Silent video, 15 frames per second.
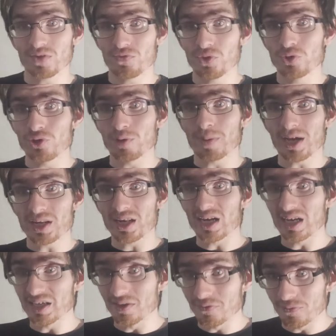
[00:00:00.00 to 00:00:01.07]
to
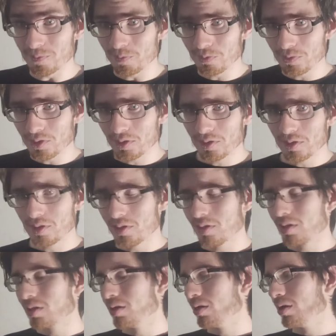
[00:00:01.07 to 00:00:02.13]
live.
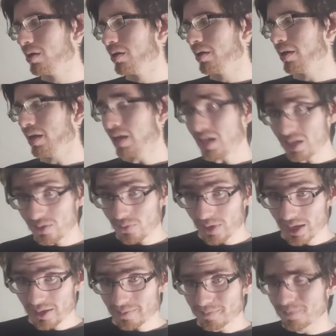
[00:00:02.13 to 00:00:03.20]

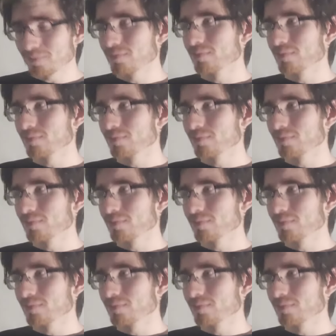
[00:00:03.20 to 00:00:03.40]
Anyway,